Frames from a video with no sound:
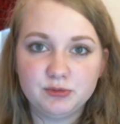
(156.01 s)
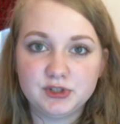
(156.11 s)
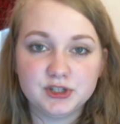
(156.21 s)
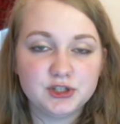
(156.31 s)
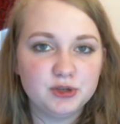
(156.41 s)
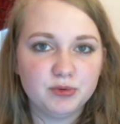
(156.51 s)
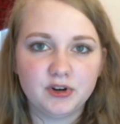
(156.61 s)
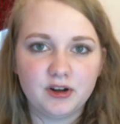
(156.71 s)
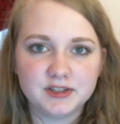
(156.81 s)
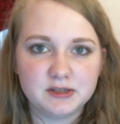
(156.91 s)
which is super
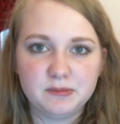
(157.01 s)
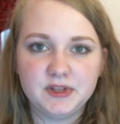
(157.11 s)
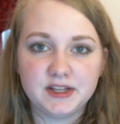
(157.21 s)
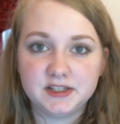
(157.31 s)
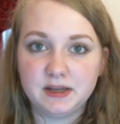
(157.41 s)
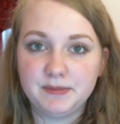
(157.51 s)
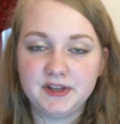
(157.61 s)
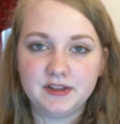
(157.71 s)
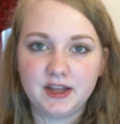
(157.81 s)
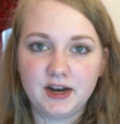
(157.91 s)
awesome, and that's
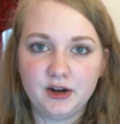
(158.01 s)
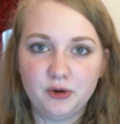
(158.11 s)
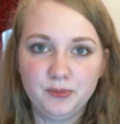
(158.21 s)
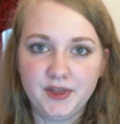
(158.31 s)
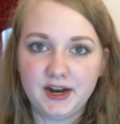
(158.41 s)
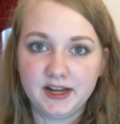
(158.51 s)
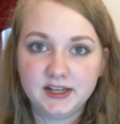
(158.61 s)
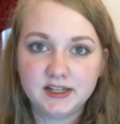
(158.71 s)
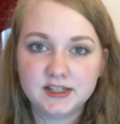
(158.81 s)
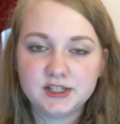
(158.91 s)
something that I hope that I
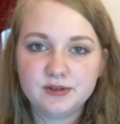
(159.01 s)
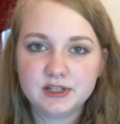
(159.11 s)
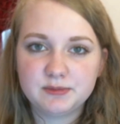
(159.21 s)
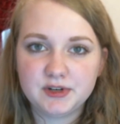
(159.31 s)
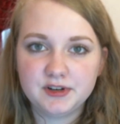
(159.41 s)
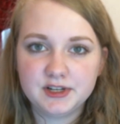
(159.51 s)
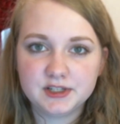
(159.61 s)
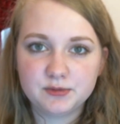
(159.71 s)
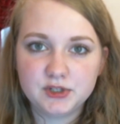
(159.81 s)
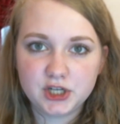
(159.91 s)
can get to
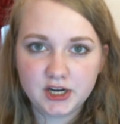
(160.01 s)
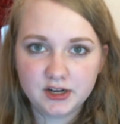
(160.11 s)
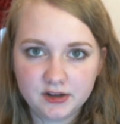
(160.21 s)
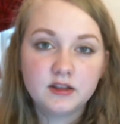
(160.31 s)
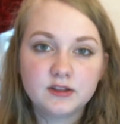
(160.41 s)
experience with Jaina.